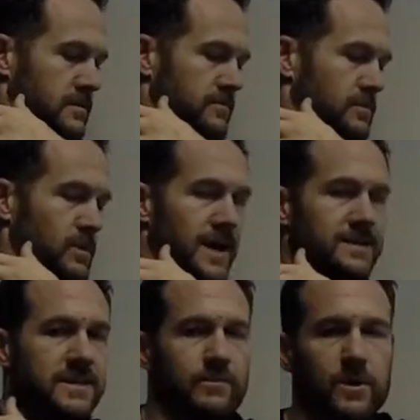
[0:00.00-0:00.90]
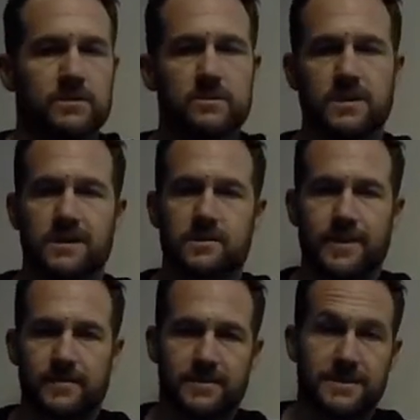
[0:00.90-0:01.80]
Remember last time we also talked
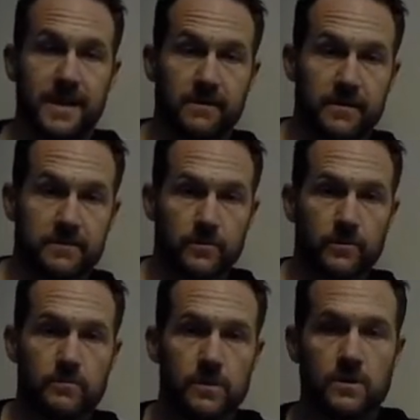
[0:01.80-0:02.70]
about the teres group.